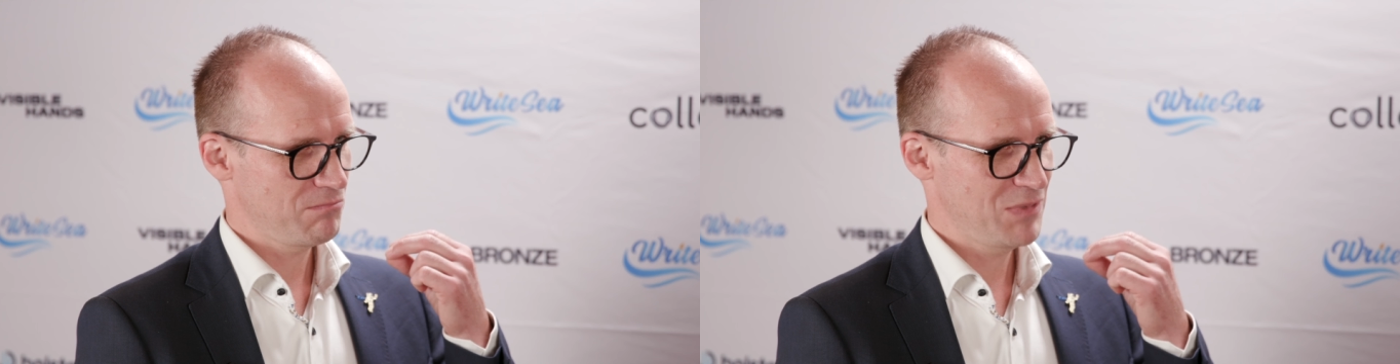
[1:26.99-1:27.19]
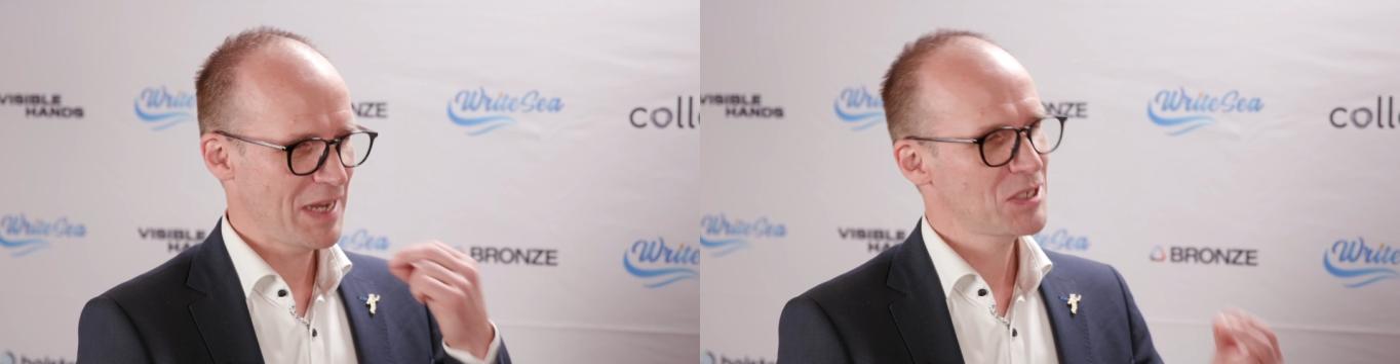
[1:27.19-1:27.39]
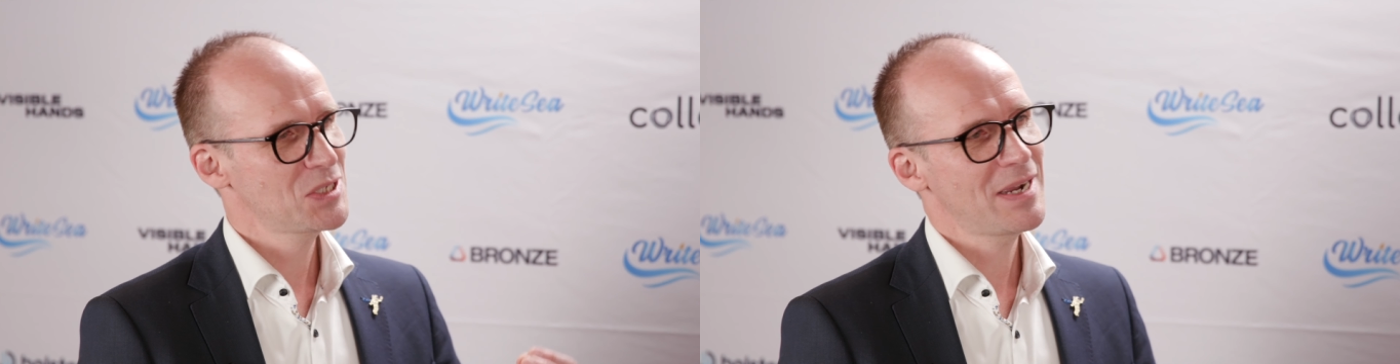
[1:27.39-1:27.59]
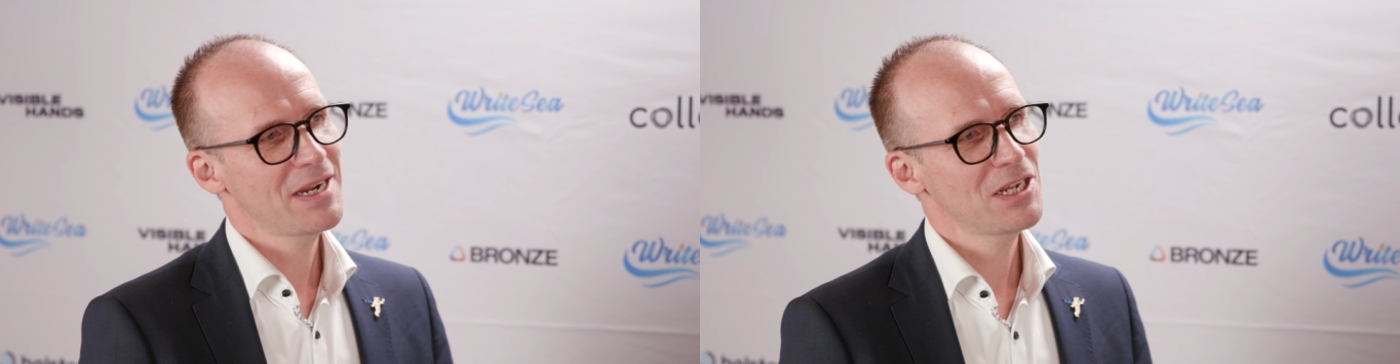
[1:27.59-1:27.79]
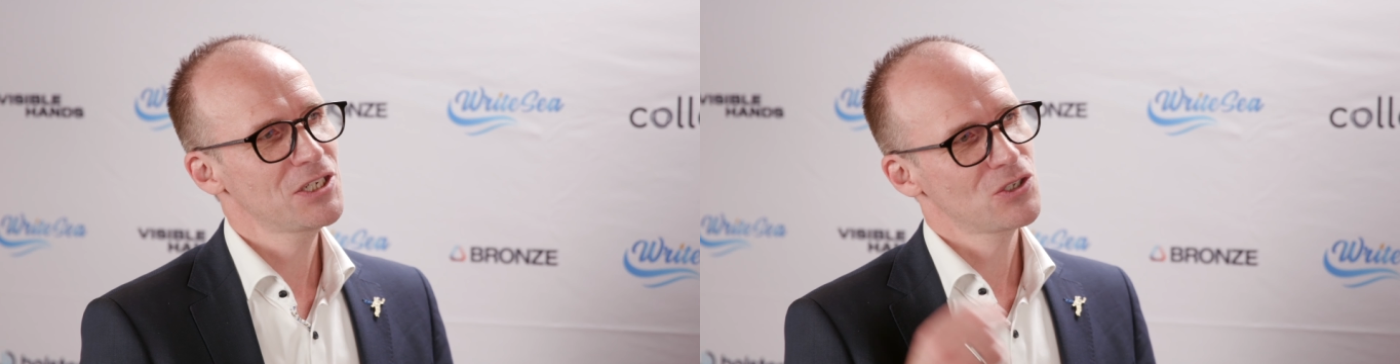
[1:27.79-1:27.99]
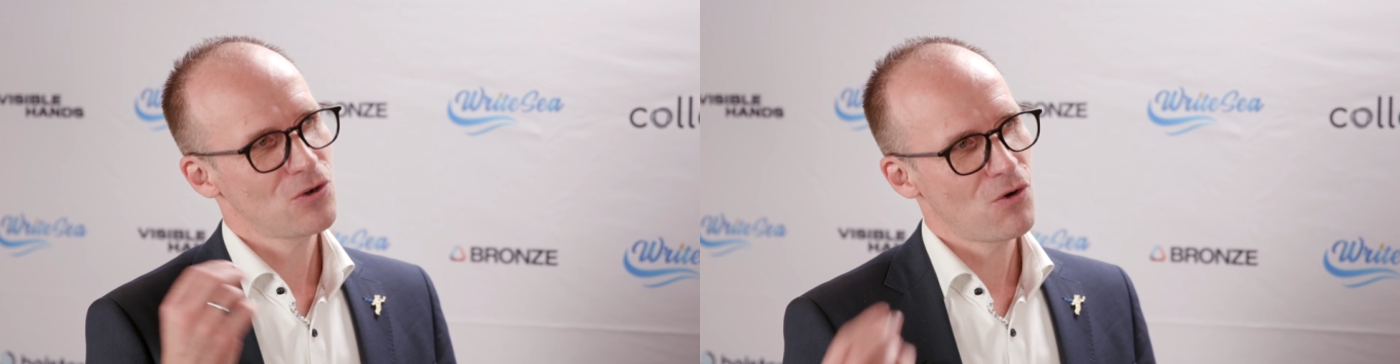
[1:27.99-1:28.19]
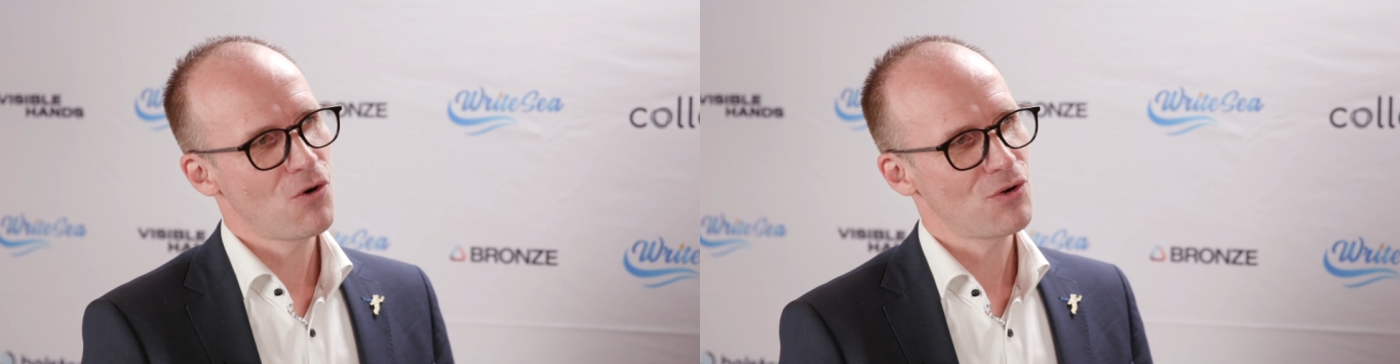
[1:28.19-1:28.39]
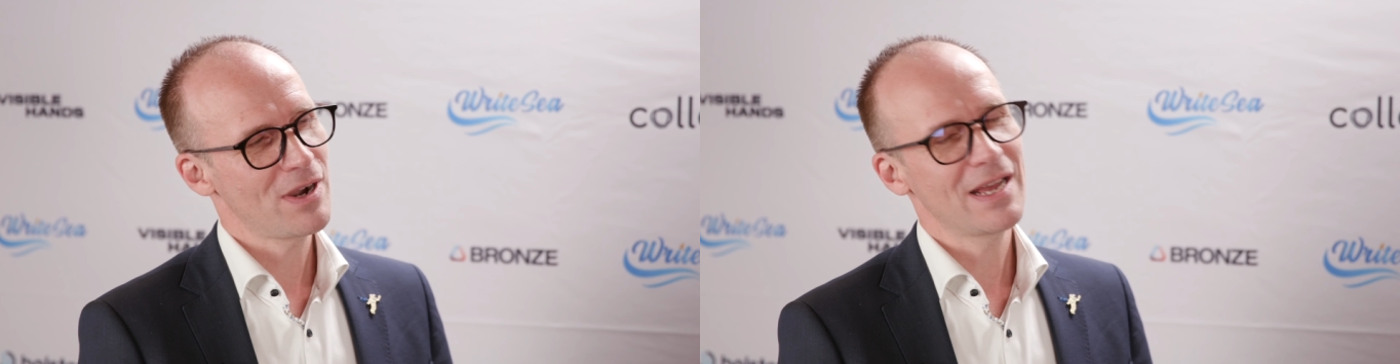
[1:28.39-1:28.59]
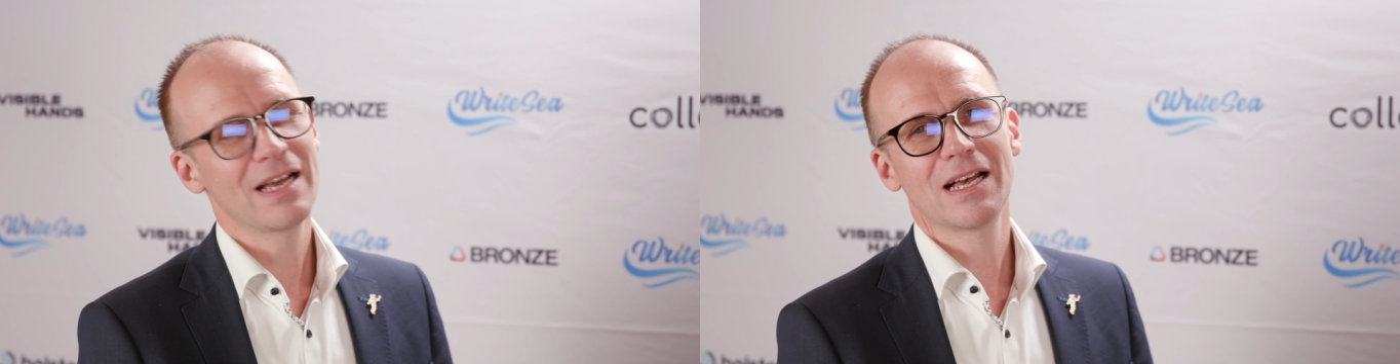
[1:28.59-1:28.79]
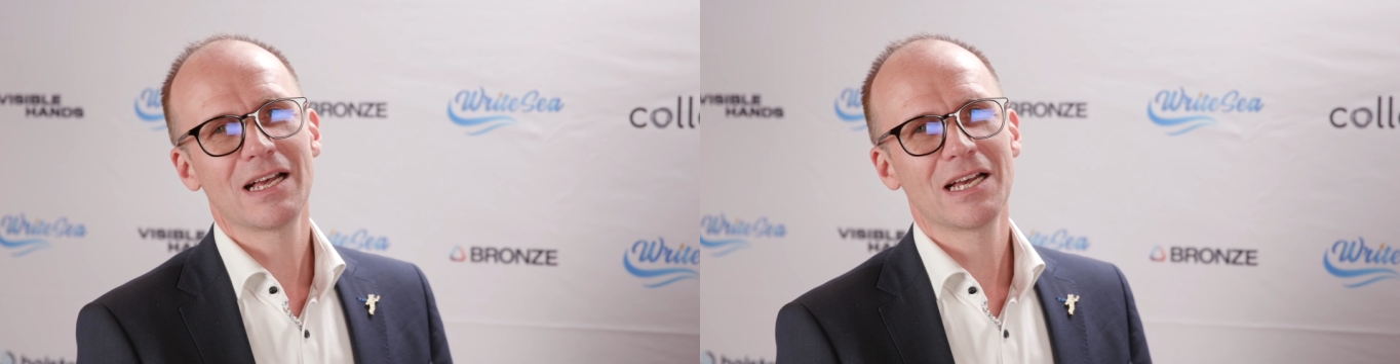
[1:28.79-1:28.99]
data scientist or
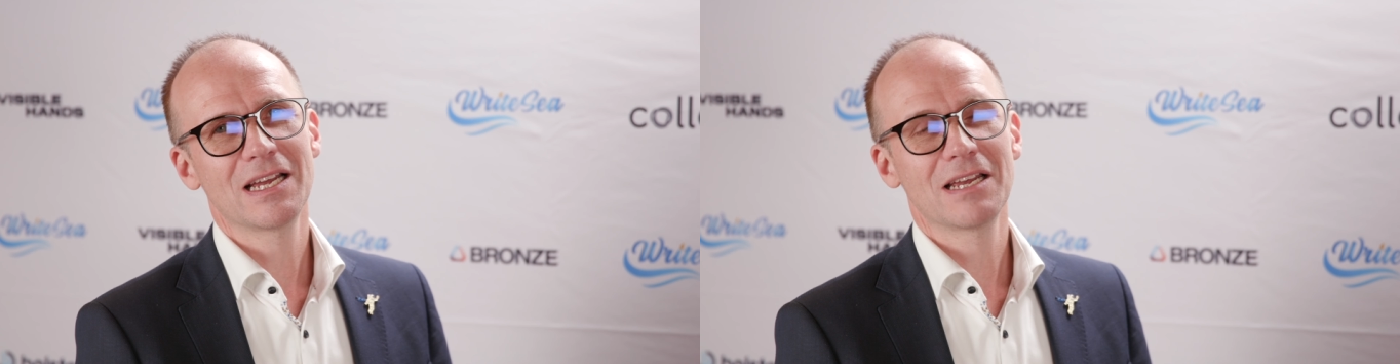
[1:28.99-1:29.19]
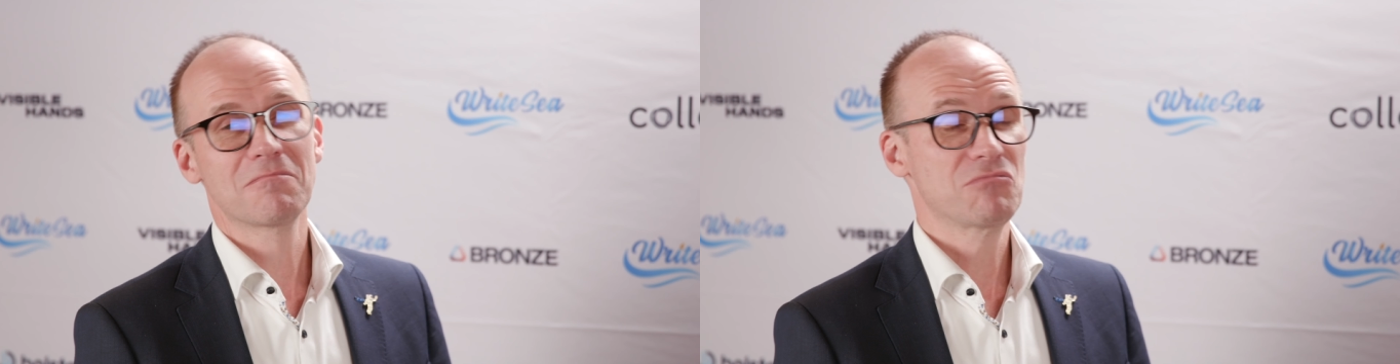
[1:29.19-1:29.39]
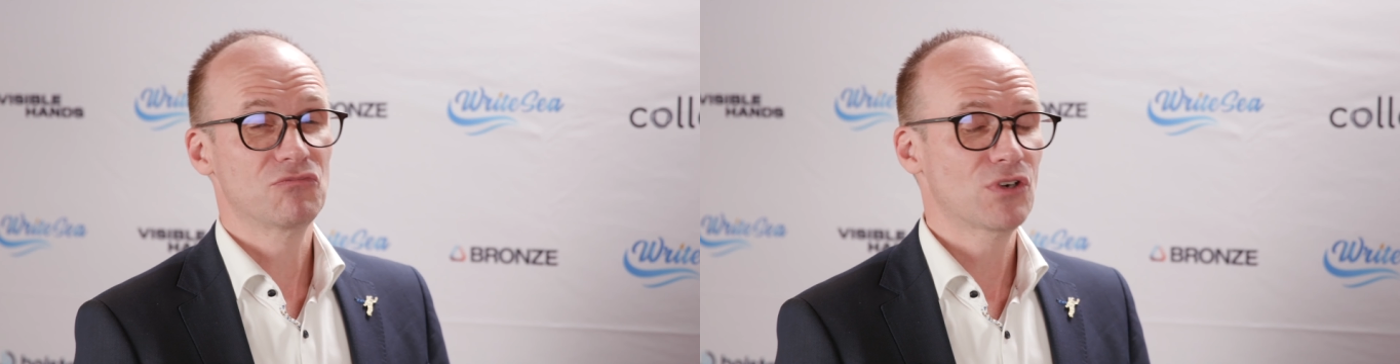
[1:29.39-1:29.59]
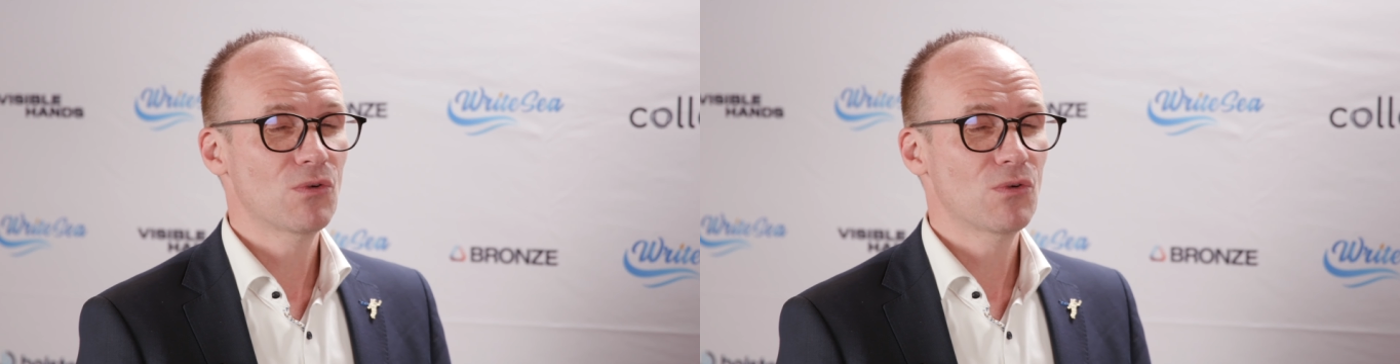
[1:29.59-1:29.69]
a pro,